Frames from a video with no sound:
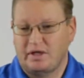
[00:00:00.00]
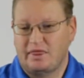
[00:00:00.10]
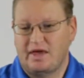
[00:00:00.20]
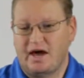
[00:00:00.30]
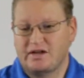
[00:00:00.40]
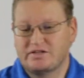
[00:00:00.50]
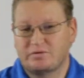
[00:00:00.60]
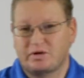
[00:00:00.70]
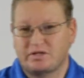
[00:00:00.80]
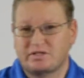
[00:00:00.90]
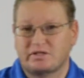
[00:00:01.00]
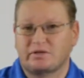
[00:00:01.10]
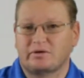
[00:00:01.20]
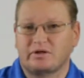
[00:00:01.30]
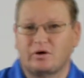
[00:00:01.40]
That is what is
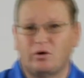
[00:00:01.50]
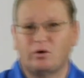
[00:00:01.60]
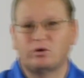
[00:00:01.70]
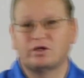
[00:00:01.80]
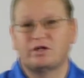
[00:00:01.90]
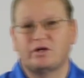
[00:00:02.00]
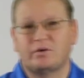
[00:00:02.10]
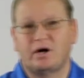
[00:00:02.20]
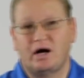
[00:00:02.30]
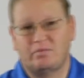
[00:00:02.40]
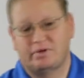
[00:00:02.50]
literally holding you up